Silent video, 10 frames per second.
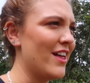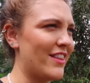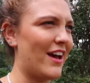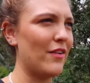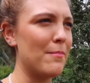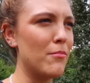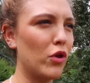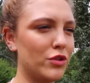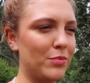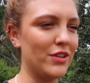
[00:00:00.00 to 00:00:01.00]
they have like
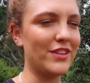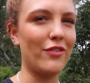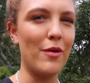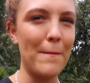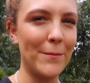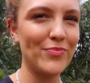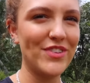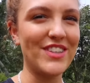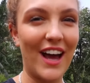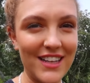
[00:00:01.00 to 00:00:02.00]
multiple different
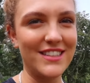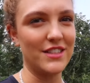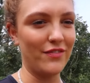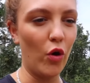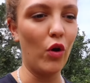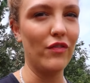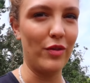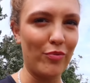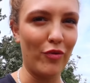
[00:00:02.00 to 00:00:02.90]
sizes of all of the